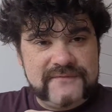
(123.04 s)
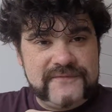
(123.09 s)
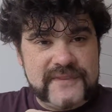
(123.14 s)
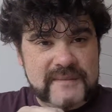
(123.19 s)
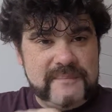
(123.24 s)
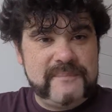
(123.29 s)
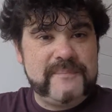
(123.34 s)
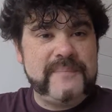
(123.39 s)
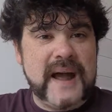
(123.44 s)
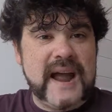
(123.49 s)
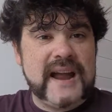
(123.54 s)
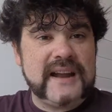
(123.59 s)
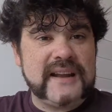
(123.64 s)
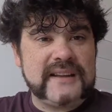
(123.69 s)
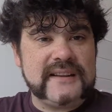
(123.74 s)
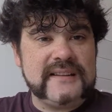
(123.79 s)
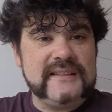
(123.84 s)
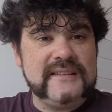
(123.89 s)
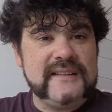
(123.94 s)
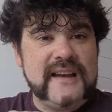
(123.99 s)
they're
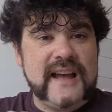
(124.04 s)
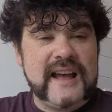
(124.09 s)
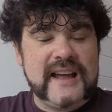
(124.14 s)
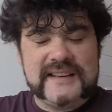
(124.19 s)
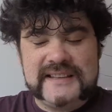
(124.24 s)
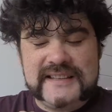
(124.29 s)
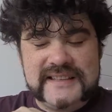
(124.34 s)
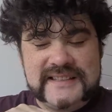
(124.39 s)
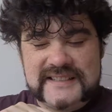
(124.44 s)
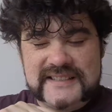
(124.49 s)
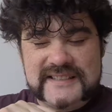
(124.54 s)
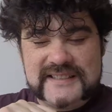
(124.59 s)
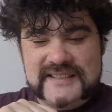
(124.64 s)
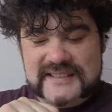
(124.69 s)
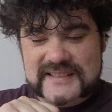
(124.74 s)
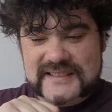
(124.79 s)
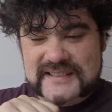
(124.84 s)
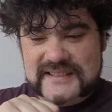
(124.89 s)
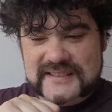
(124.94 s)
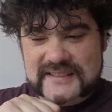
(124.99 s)
back. And it's
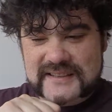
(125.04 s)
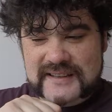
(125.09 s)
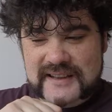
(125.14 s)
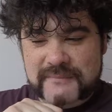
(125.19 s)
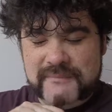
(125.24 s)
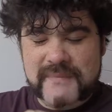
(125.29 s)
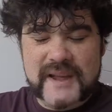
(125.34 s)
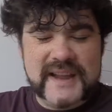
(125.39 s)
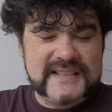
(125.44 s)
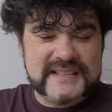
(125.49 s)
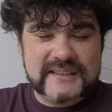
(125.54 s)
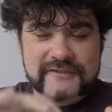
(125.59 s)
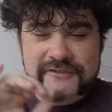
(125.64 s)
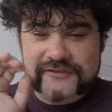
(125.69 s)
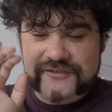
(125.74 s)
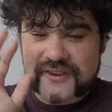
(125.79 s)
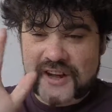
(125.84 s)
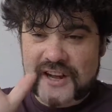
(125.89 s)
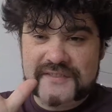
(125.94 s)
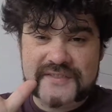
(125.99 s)
just amazing.
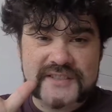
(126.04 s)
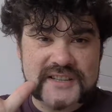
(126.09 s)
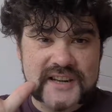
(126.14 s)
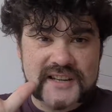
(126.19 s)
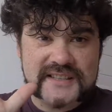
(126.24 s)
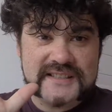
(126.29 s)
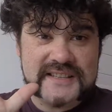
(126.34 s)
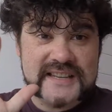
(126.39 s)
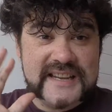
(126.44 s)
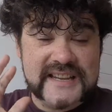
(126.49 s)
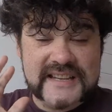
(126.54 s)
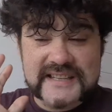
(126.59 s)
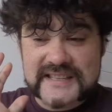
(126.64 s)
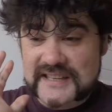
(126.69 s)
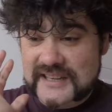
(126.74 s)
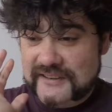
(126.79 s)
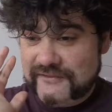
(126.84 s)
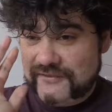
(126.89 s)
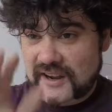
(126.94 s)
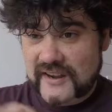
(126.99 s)
5 stars,
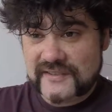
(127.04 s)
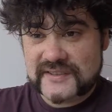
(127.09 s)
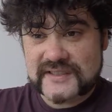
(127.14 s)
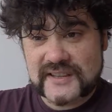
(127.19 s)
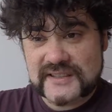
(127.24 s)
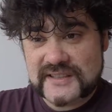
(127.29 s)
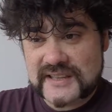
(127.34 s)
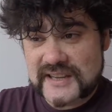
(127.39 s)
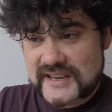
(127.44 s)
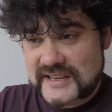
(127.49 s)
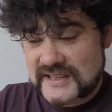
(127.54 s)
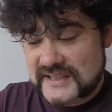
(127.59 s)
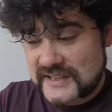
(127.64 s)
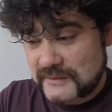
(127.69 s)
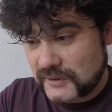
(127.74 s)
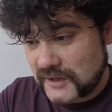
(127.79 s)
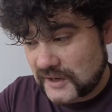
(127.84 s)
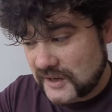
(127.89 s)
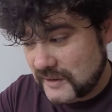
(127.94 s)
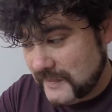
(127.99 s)
easily 5 stars, easily
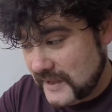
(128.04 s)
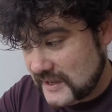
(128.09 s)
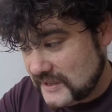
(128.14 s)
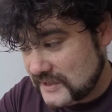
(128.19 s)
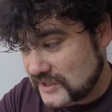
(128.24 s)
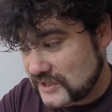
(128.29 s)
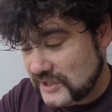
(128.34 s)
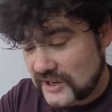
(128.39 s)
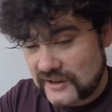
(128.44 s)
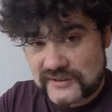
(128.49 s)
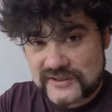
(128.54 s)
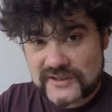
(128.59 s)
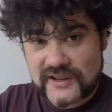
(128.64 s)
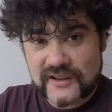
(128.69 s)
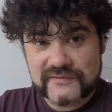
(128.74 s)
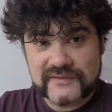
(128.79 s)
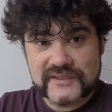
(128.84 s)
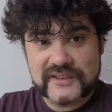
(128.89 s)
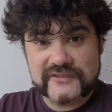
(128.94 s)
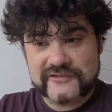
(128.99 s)
one of the best shows
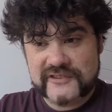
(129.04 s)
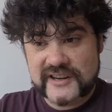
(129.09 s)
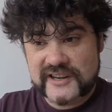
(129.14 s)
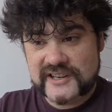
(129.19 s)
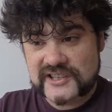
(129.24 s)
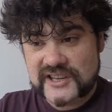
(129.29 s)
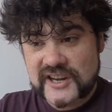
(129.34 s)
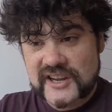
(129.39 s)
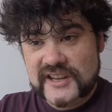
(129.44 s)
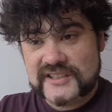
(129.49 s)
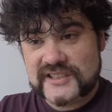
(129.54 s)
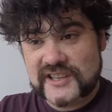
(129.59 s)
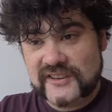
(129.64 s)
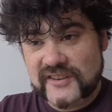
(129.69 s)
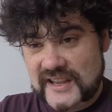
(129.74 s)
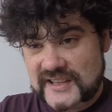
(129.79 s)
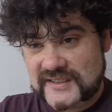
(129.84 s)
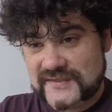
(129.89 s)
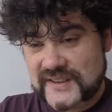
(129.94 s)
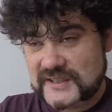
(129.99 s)
of the Fringe. So
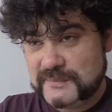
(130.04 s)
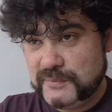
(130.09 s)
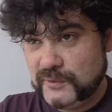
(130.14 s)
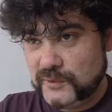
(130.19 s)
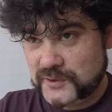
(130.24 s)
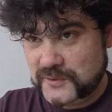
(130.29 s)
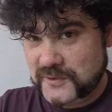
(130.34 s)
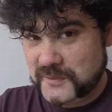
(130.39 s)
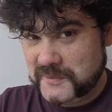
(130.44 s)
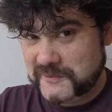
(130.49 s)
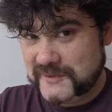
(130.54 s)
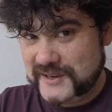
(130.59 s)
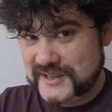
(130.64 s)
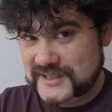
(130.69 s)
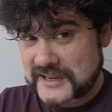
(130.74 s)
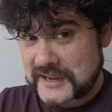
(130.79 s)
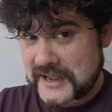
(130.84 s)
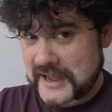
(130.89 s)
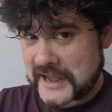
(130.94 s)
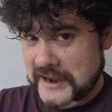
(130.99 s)
yes, that's Bourgeois and
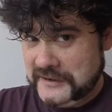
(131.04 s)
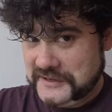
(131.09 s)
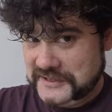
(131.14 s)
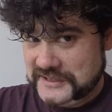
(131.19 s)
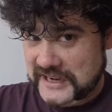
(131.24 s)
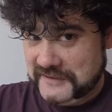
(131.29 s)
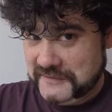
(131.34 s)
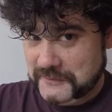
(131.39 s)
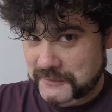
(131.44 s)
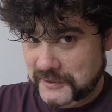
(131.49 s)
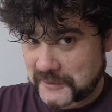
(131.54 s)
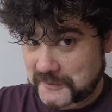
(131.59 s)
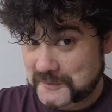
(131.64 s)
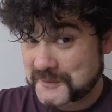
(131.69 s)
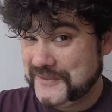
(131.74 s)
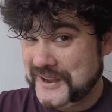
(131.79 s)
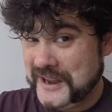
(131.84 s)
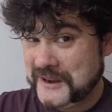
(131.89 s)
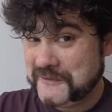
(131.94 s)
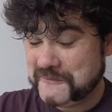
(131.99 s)
Maurice, How to Save the World
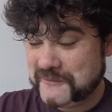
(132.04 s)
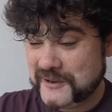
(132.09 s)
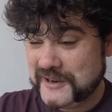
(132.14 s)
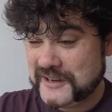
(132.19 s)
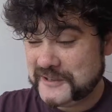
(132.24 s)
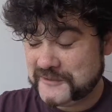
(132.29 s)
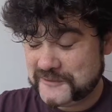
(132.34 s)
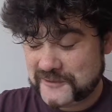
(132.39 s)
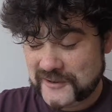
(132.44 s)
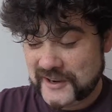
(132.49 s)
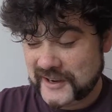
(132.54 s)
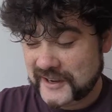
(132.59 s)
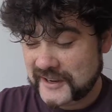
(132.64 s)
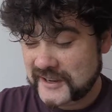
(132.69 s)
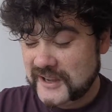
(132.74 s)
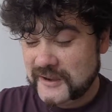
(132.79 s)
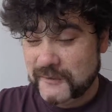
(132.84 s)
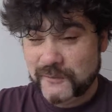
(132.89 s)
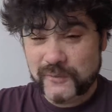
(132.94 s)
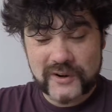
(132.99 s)
Without Really
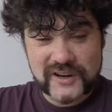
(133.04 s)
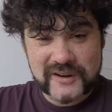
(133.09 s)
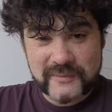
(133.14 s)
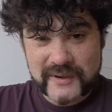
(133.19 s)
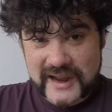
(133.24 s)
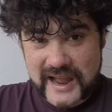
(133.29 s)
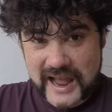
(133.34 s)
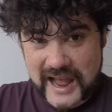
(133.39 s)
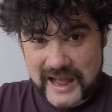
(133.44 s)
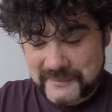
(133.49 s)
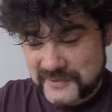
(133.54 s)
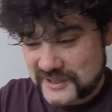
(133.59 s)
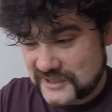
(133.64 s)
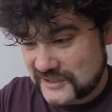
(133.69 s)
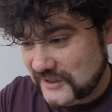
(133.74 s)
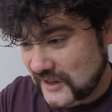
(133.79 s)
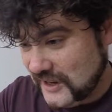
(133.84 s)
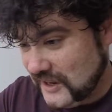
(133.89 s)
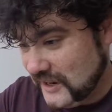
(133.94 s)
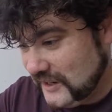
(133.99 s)
Trying. One of my
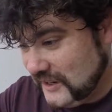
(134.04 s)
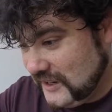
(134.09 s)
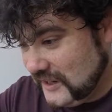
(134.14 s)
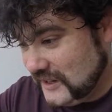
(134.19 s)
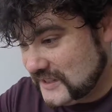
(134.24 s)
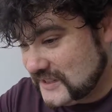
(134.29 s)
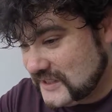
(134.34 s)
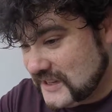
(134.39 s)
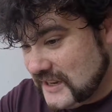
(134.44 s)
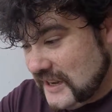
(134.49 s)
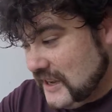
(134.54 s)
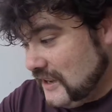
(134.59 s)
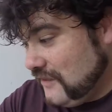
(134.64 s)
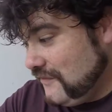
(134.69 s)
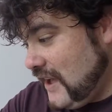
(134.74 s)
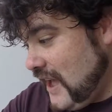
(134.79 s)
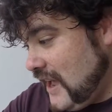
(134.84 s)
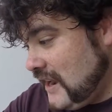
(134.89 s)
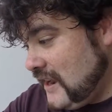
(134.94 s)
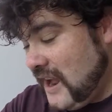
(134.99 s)
absolute highlights.
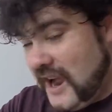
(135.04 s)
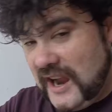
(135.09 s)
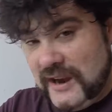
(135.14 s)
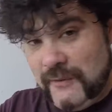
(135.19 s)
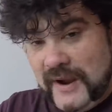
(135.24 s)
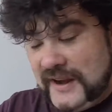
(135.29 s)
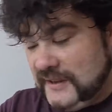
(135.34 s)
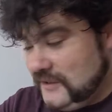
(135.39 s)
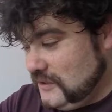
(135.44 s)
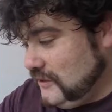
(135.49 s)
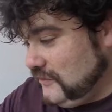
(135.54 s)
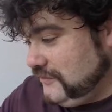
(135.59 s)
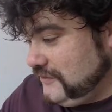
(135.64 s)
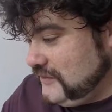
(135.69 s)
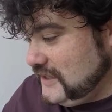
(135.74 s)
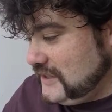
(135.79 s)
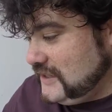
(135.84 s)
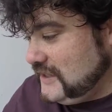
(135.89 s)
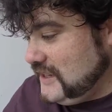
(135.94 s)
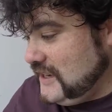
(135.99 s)
Then I went off
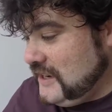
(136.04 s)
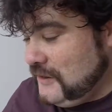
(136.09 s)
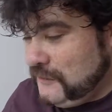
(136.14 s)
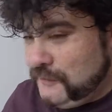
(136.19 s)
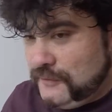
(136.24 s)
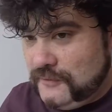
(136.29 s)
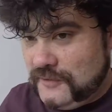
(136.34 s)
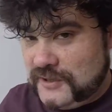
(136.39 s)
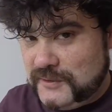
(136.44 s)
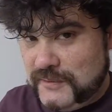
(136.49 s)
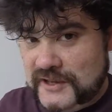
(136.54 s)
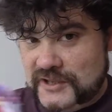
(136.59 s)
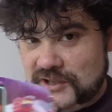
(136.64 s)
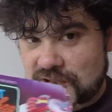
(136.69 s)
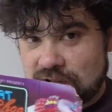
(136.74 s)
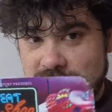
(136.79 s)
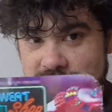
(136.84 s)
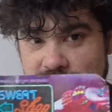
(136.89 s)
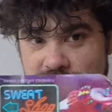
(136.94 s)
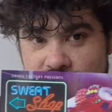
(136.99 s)
to see,
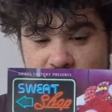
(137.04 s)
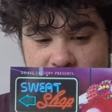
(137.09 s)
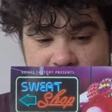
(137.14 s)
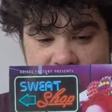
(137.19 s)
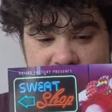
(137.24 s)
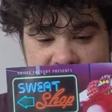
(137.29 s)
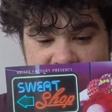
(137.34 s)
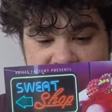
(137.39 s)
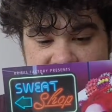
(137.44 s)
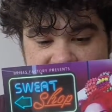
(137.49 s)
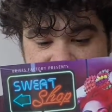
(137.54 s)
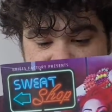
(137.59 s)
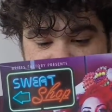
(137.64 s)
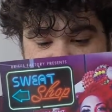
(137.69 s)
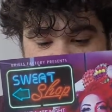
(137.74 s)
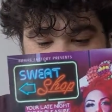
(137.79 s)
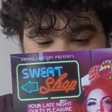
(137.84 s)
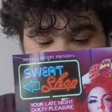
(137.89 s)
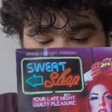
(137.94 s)
Sweatshop. Oh look, it's